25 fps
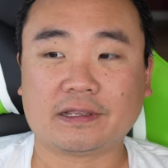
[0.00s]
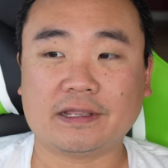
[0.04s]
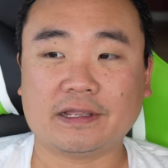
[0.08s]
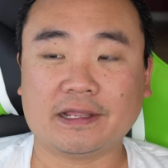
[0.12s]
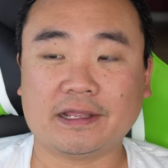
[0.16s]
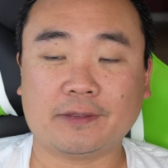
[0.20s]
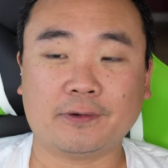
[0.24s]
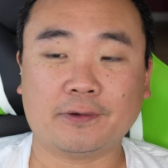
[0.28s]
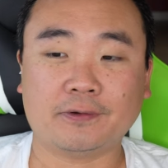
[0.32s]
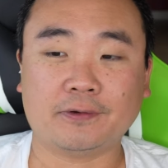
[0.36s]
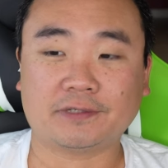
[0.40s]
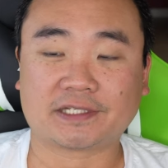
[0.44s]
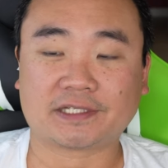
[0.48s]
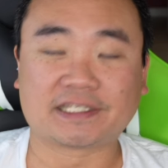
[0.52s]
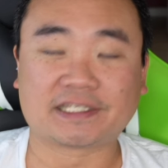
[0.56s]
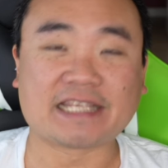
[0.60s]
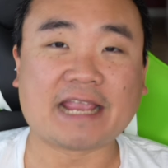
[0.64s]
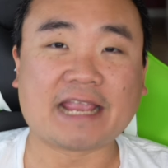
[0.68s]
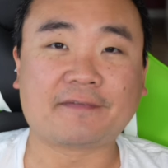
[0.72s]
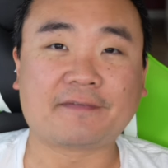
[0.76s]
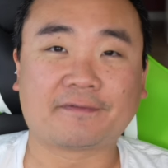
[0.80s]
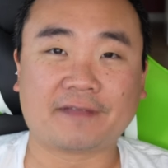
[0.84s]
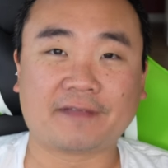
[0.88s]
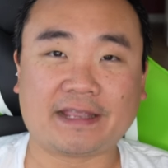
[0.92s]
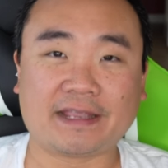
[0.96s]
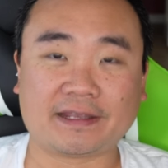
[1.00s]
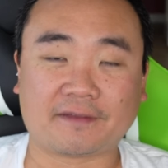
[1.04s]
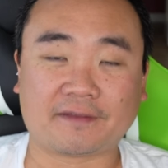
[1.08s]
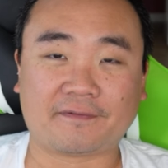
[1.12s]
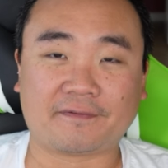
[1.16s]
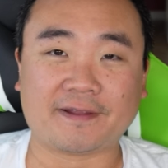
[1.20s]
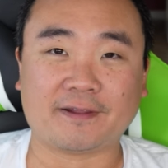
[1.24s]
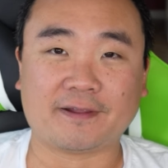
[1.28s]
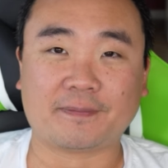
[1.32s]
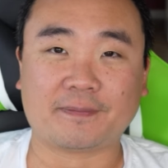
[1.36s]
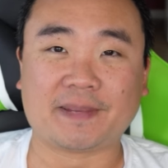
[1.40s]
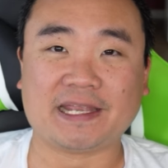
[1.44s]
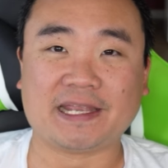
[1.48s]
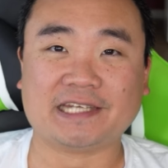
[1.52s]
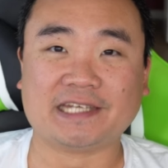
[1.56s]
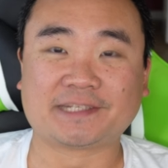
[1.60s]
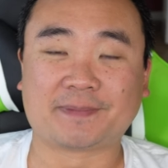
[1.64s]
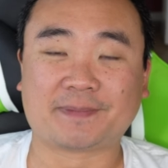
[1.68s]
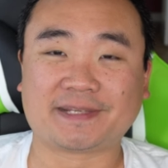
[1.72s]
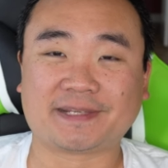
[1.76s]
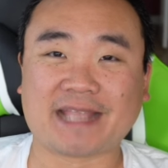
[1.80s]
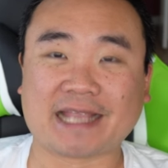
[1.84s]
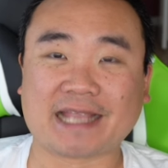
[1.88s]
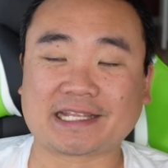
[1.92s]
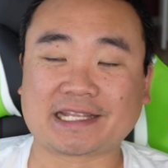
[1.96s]
eh, who's safely in the Philippines,
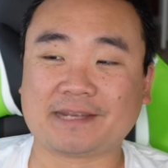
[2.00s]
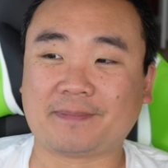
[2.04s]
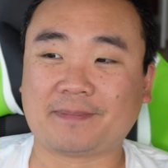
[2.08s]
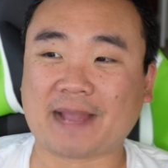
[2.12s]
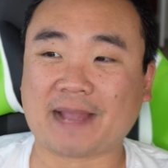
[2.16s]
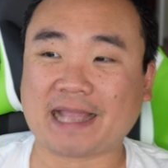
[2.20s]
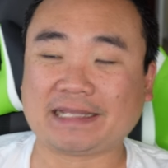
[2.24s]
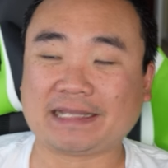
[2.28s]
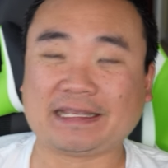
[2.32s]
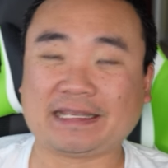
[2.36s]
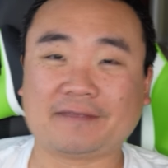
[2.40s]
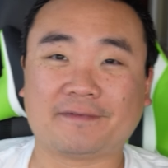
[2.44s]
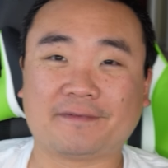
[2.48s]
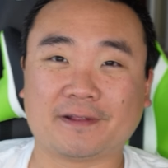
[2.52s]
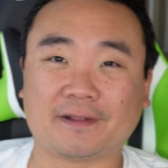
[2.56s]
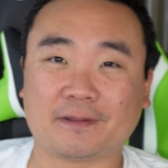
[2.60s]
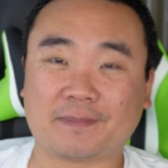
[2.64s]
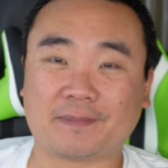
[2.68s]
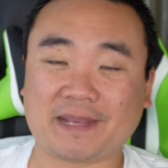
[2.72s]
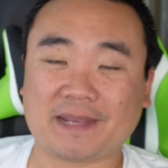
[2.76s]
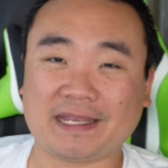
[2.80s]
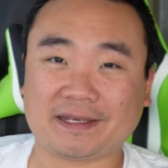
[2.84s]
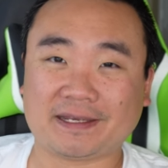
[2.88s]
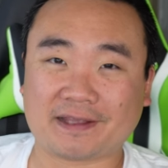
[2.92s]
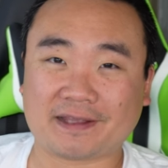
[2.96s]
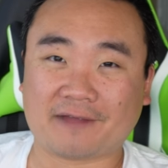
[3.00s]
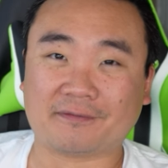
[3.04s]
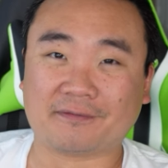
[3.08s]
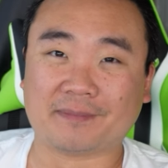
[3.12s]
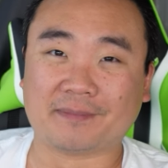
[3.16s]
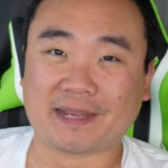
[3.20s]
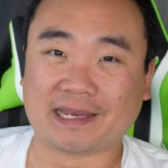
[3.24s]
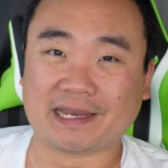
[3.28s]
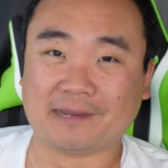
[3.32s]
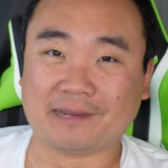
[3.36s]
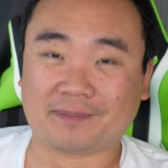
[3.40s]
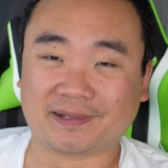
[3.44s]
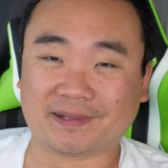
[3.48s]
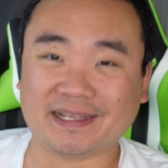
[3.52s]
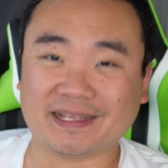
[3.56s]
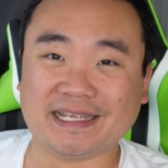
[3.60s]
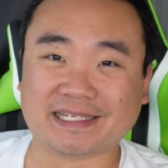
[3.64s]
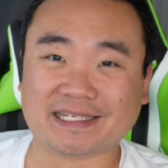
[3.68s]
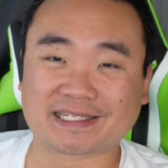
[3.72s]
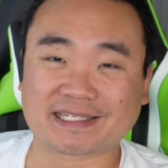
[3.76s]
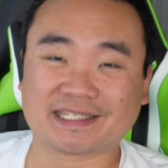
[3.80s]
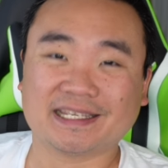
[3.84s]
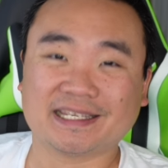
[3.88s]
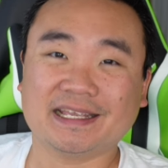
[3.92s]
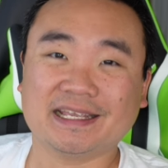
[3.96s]
protected by the Philippine government and
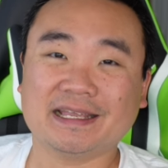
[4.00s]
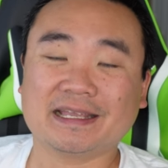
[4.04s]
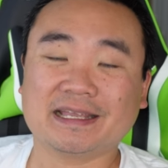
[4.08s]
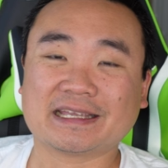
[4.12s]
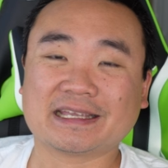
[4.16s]
police,